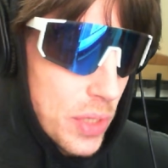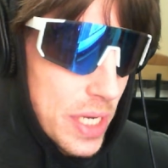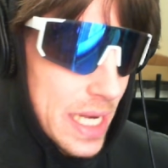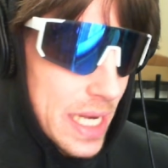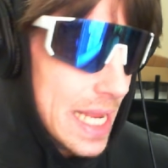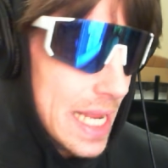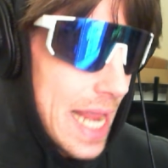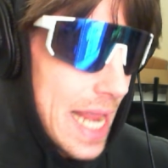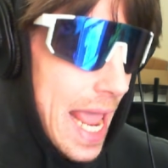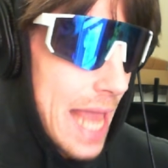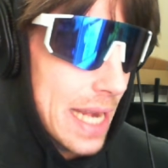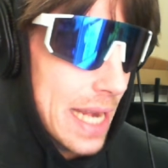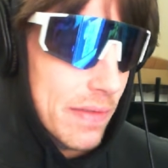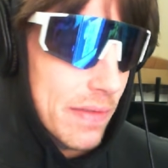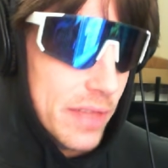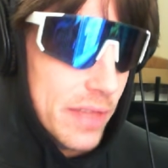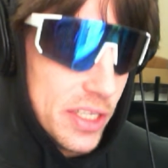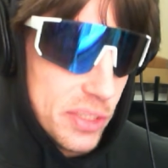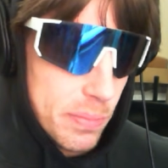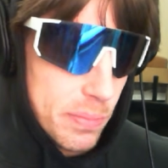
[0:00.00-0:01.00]
need any
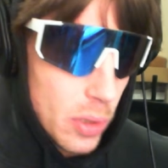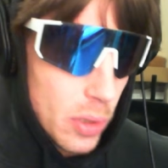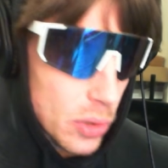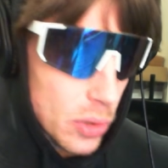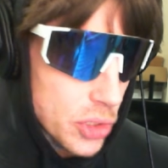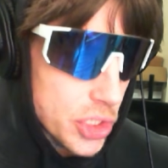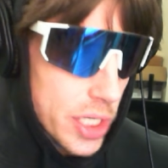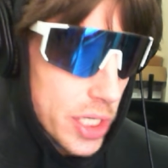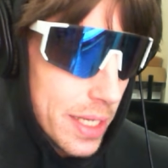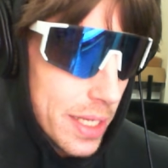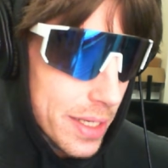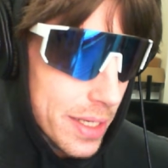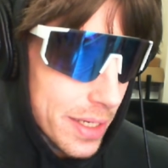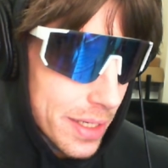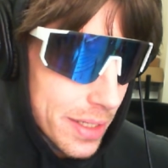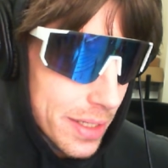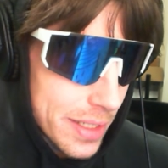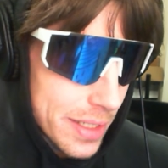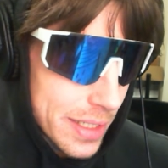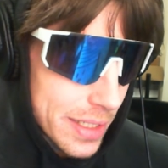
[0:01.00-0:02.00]
of this bullshit
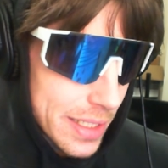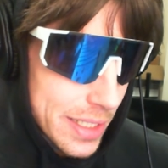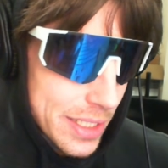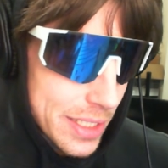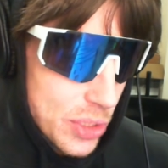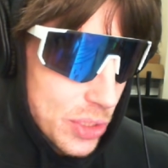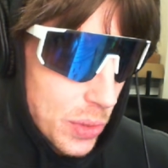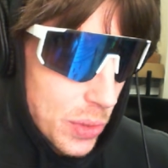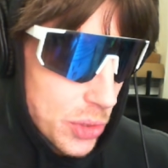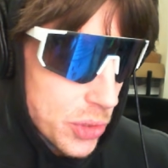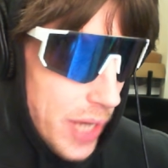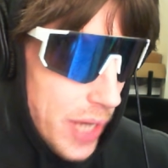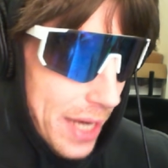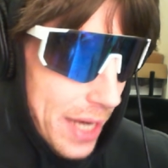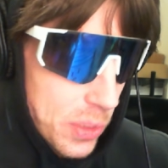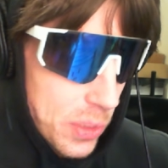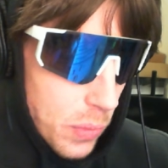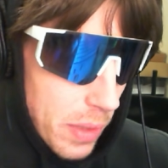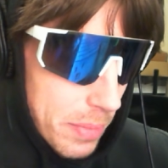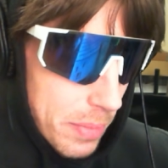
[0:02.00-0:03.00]
to
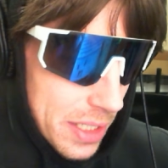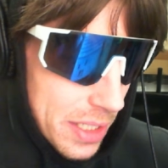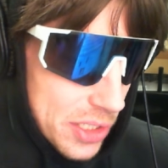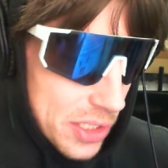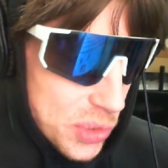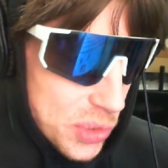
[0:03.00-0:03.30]
attract women, because